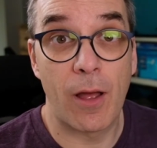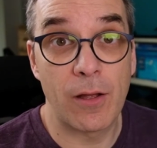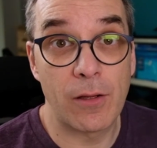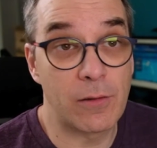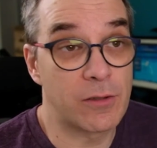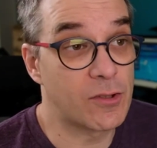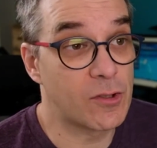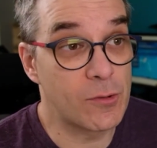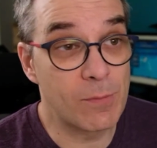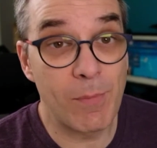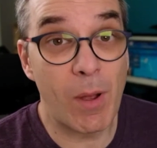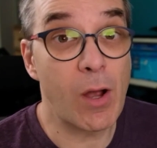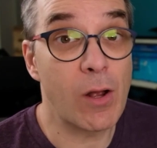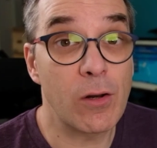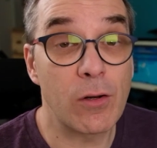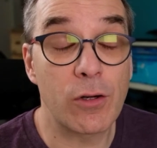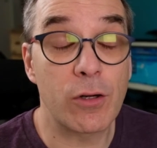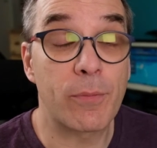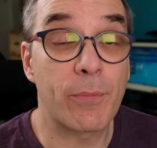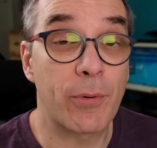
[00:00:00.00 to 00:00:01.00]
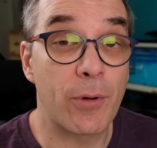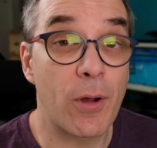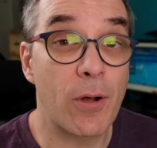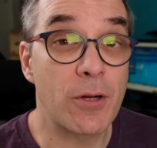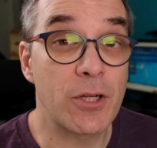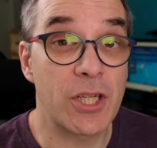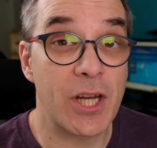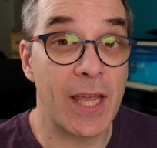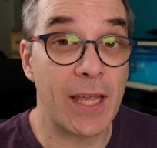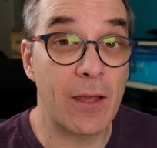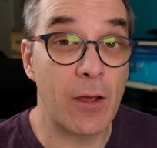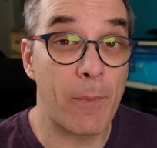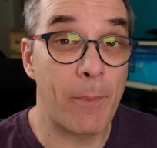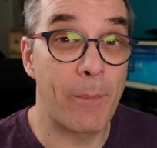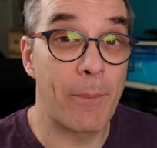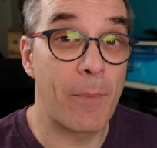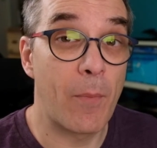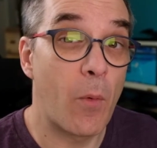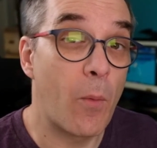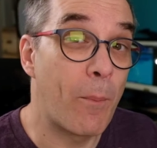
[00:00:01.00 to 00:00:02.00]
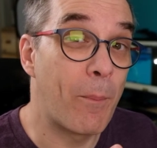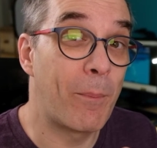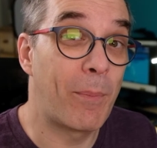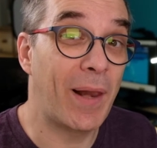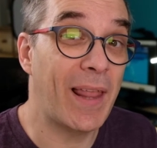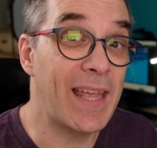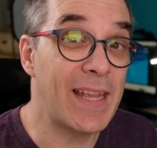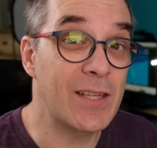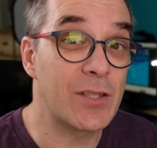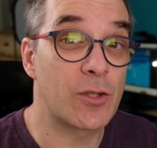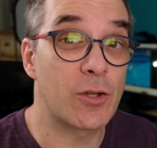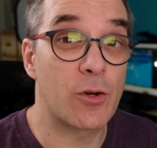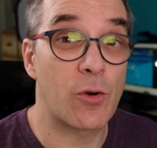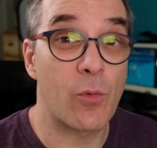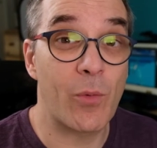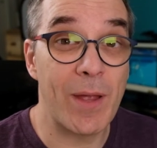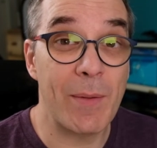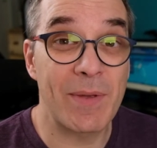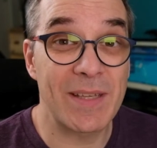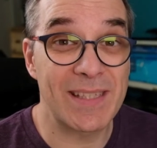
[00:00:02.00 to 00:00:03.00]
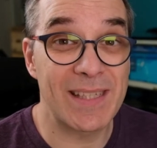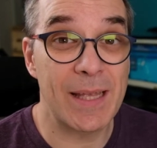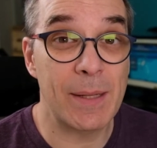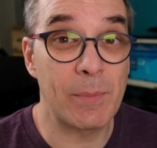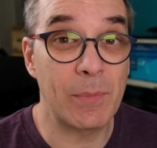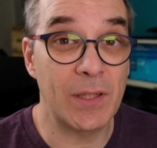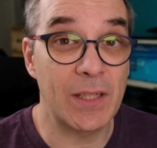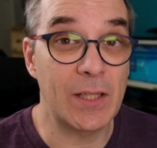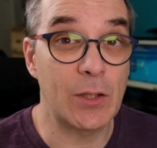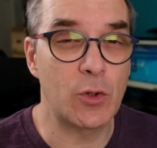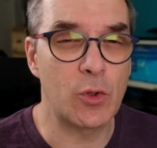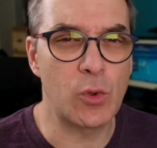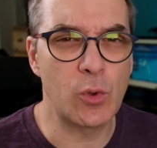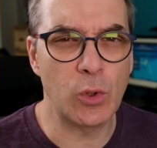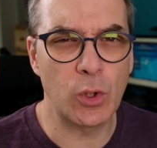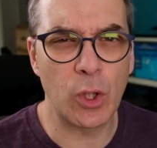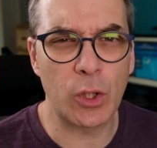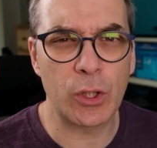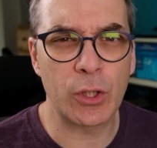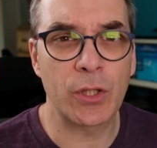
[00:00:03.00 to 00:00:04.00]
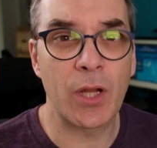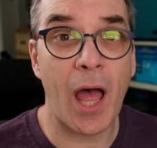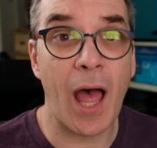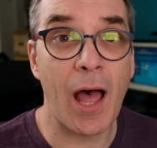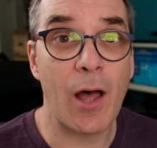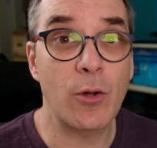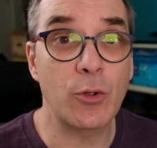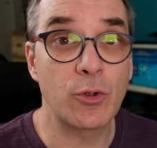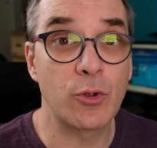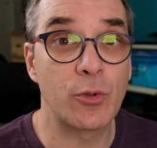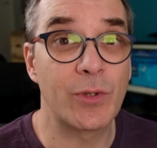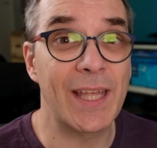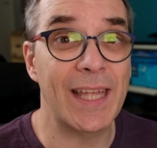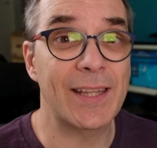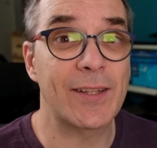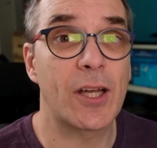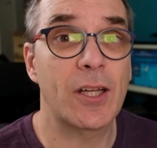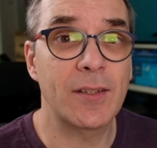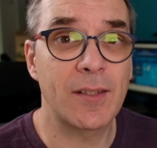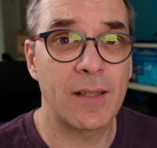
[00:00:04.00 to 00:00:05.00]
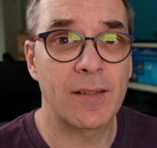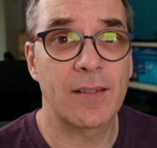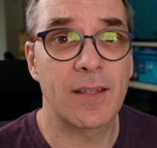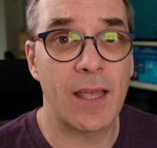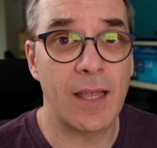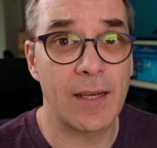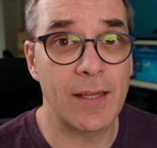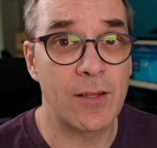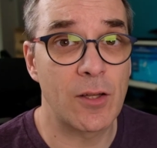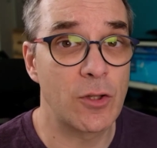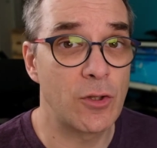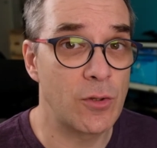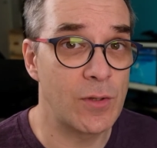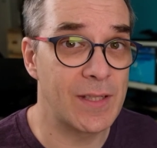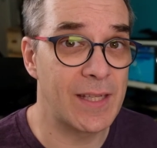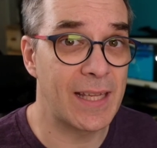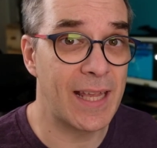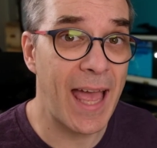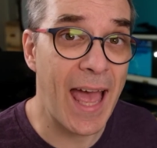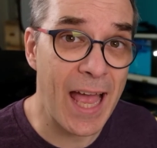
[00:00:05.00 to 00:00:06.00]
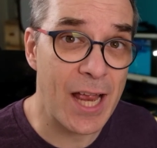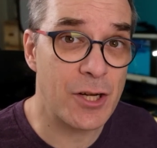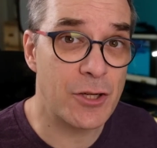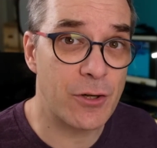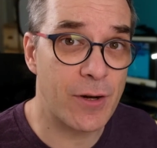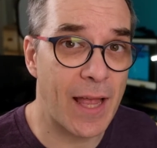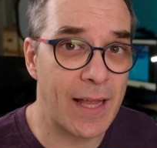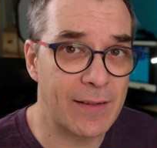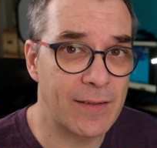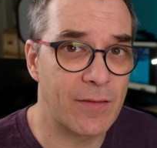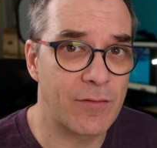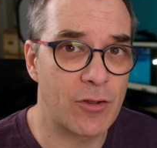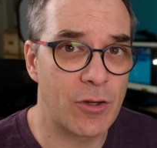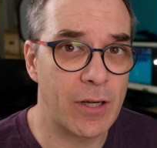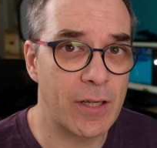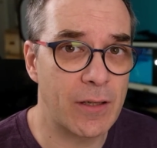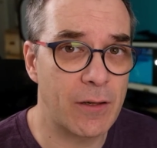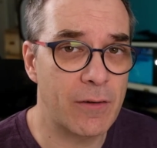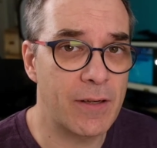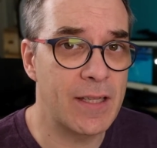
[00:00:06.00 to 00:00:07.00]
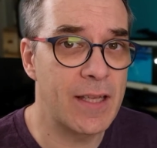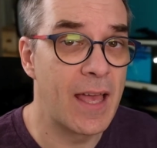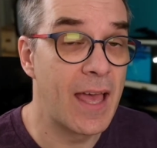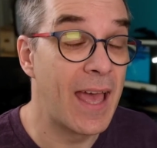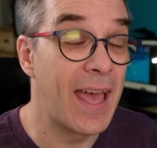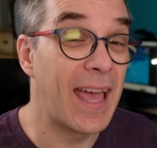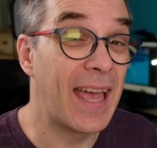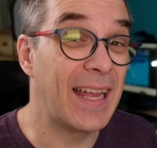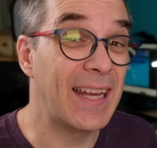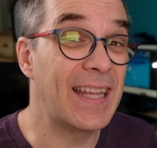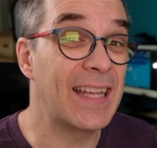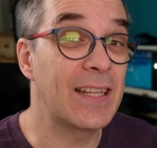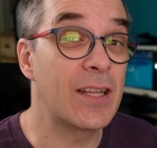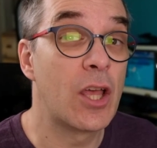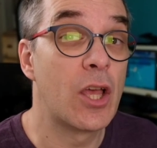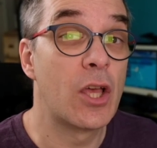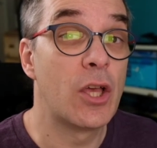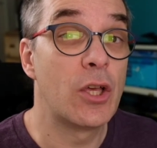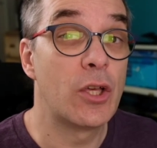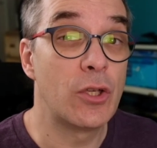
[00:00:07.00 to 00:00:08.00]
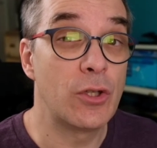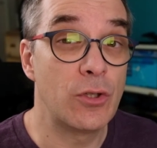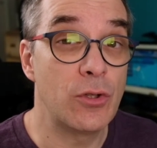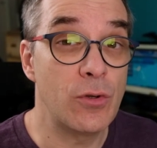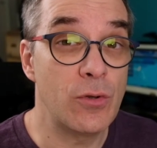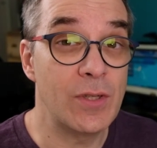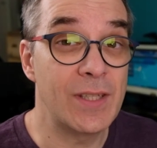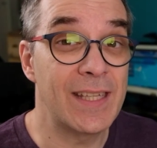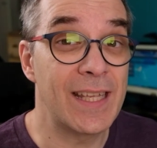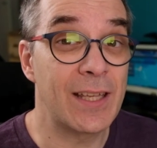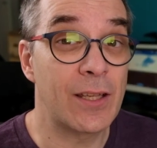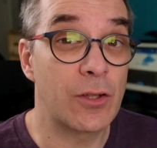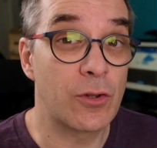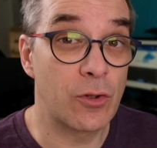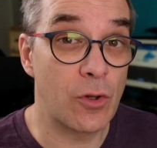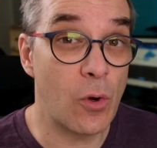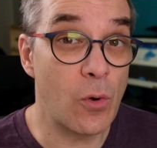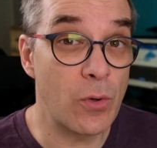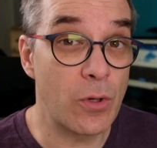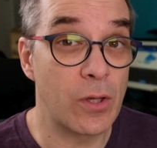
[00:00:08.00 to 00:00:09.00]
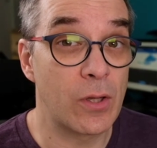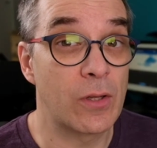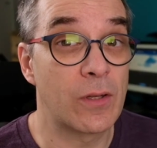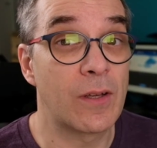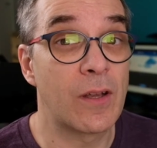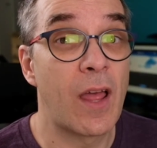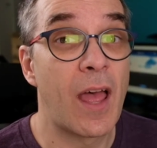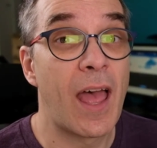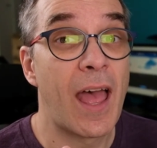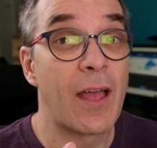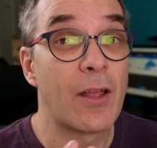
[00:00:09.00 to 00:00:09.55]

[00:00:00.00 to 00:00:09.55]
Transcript: smaller project, Blazor WebAssembly, to learn how to get authenticated using Azure Active Directory and then using a token